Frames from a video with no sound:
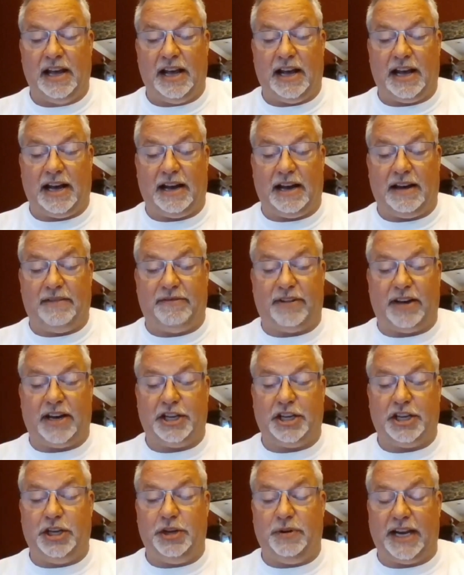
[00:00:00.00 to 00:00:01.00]
of
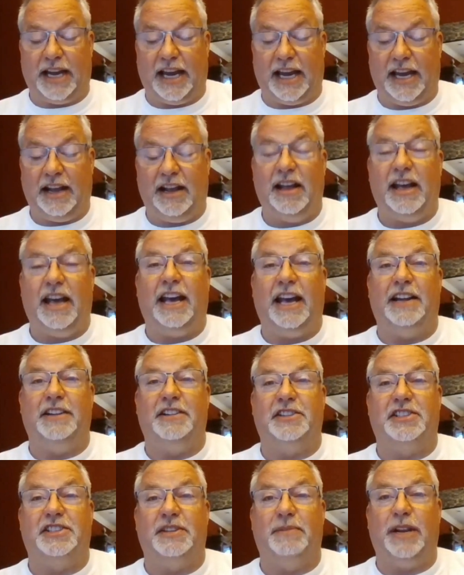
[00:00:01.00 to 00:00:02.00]
Q&A. And
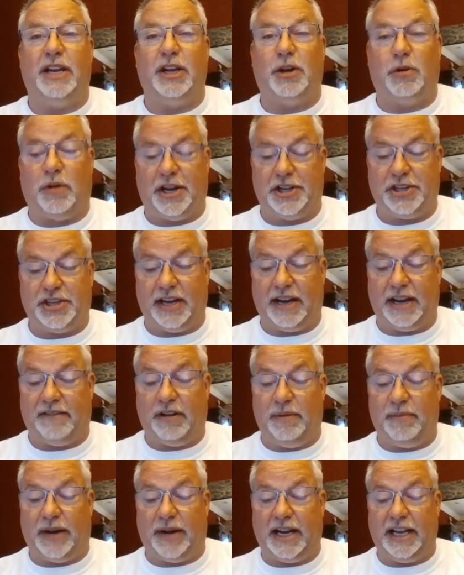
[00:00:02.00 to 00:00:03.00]
to submit a question,
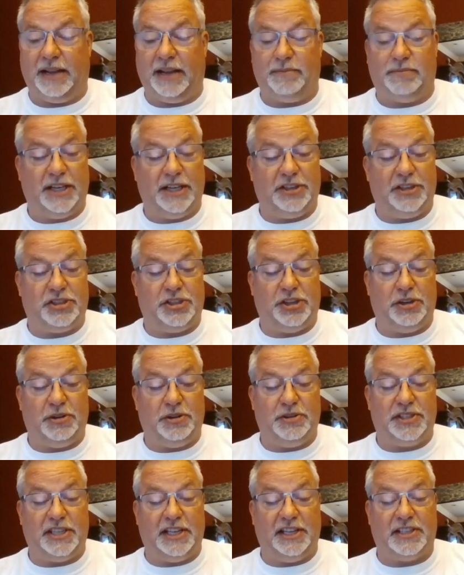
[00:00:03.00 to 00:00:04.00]
everybody, please
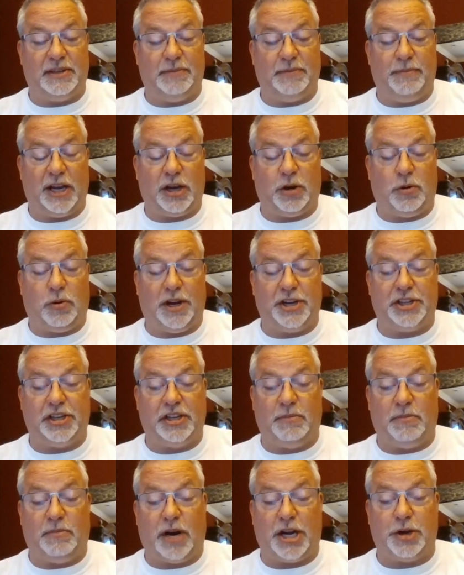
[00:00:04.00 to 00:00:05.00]
choose the submit question
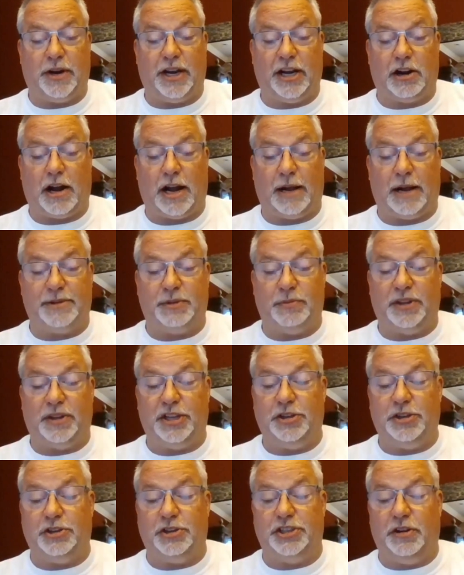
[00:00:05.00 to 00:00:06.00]
to moderator option
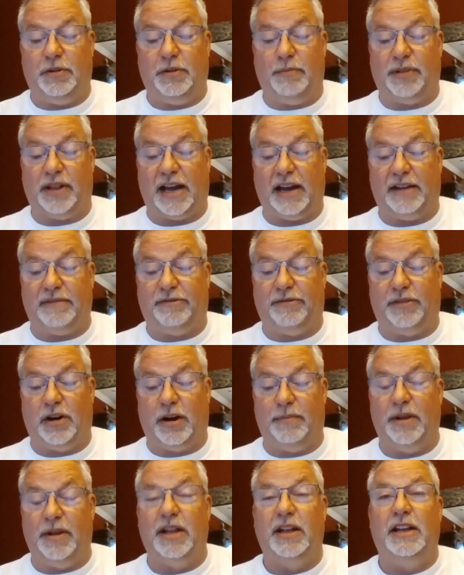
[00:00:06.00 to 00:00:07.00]
within your Zoom
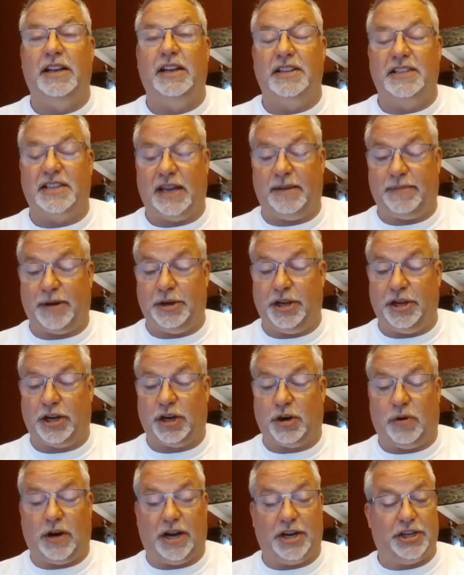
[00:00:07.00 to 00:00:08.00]
platform. Type out your
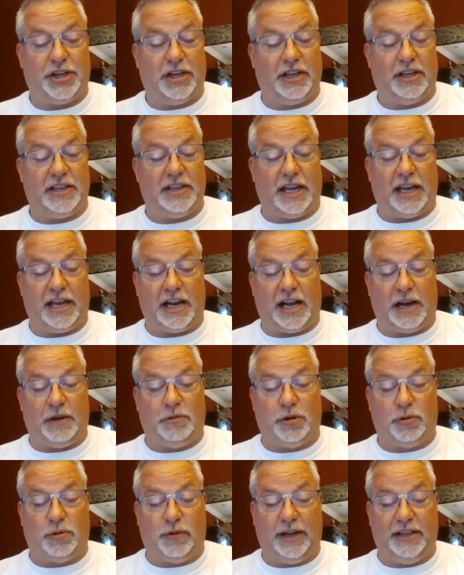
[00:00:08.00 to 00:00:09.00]
question and I
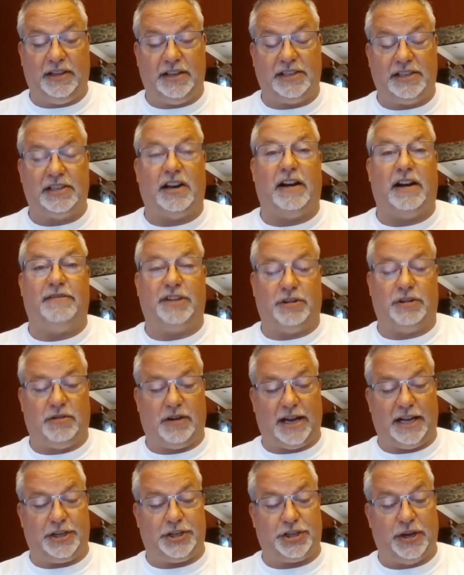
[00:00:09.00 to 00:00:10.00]
will read this off to
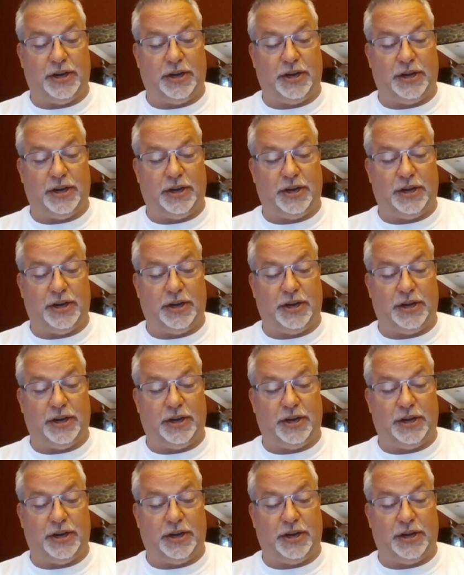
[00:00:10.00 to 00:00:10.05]
Rich.